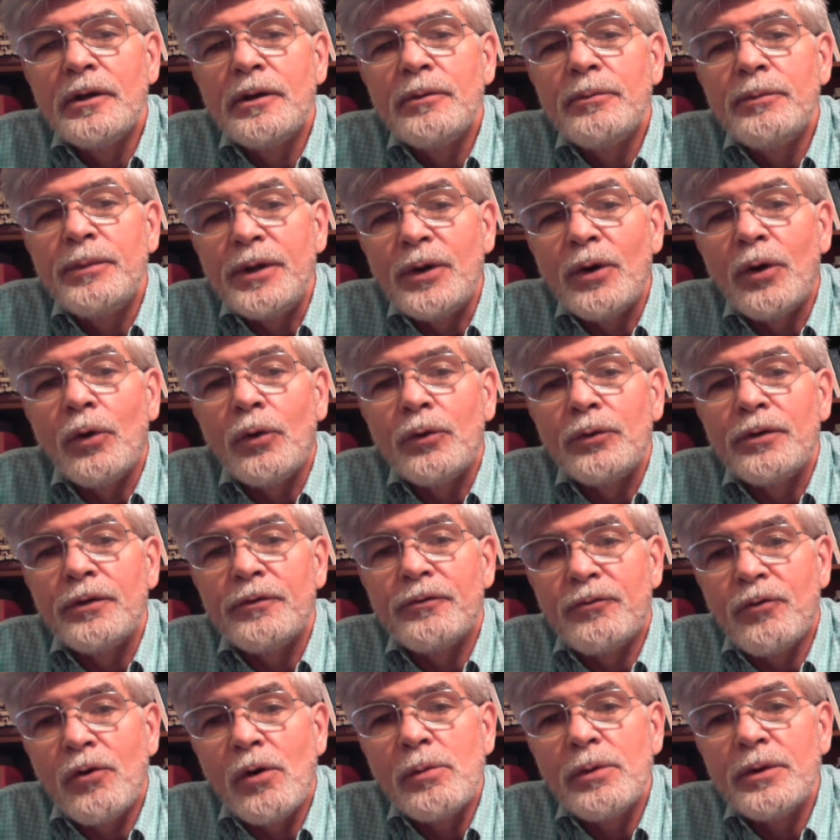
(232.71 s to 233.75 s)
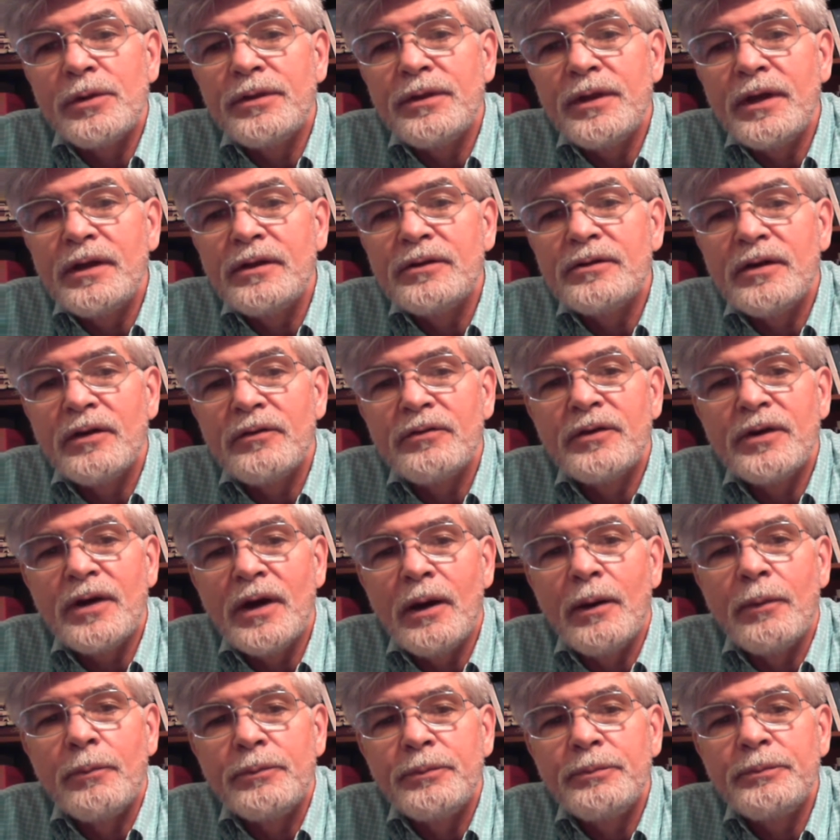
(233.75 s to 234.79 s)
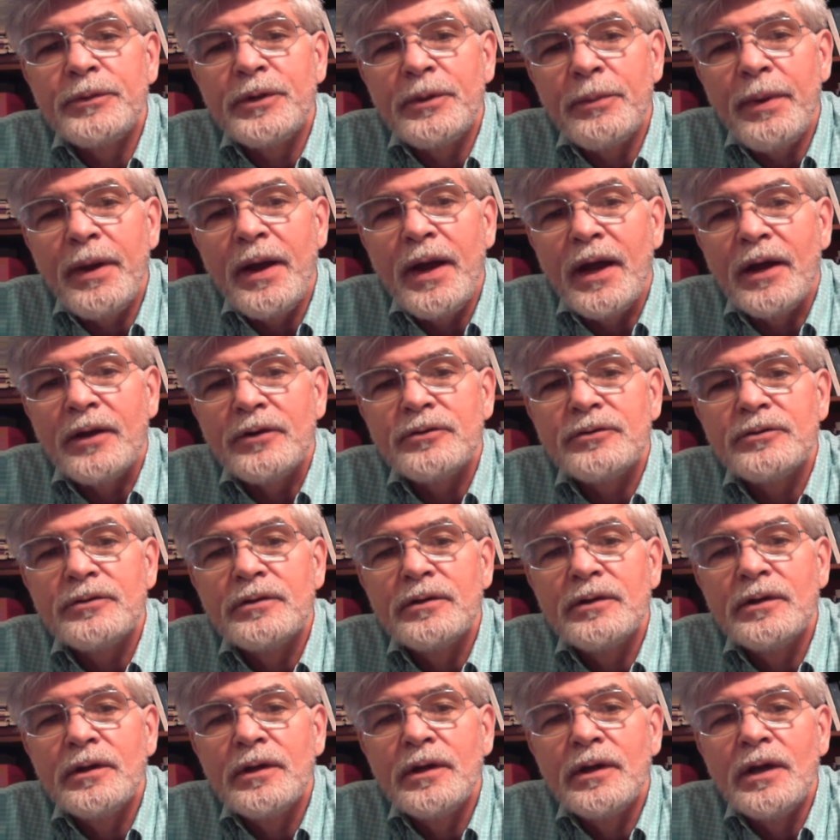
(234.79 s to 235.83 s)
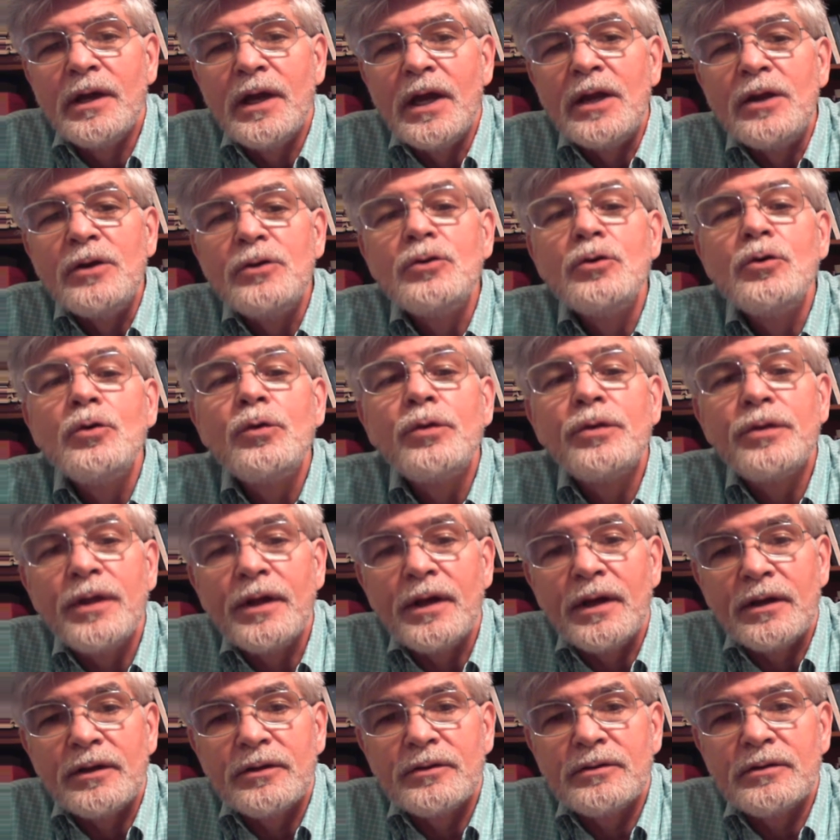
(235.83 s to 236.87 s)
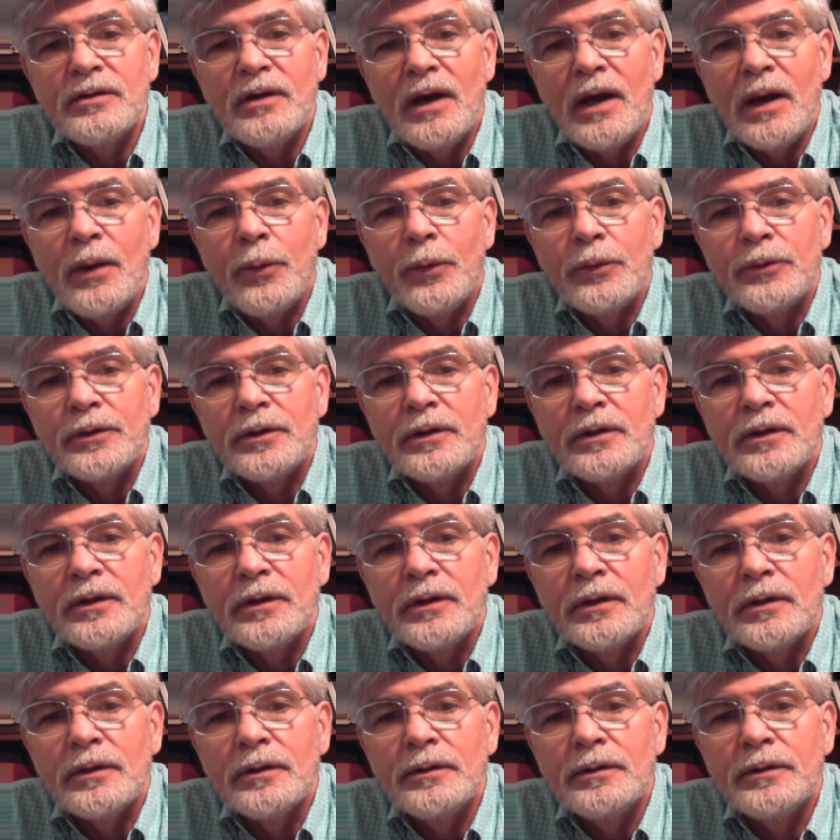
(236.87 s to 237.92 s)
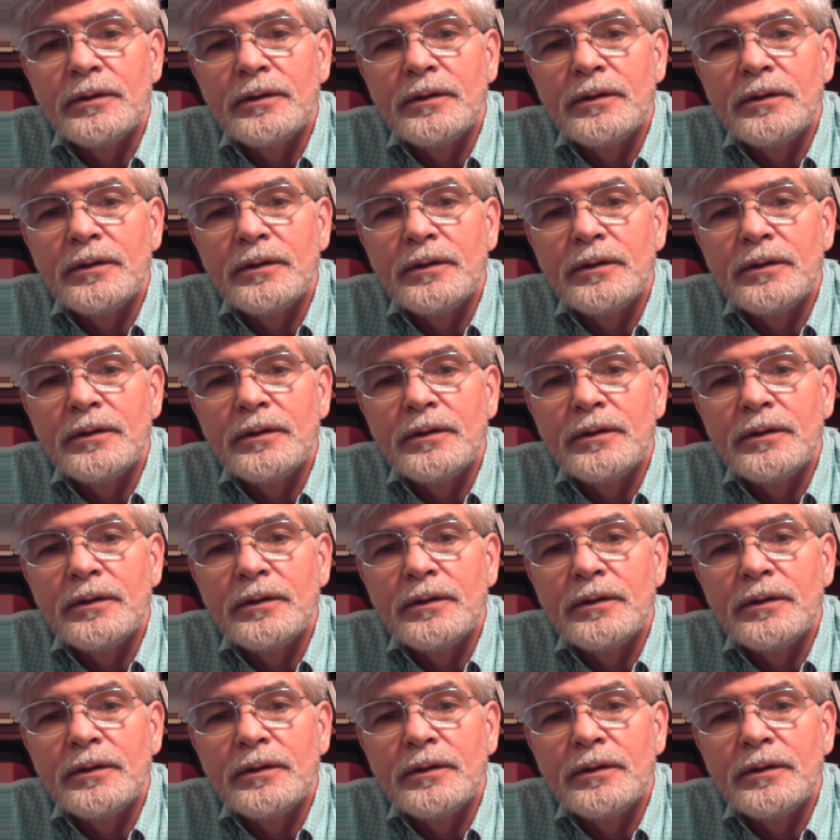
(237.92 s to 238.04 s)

Behold, the former things have come to pass, and new things I will declare.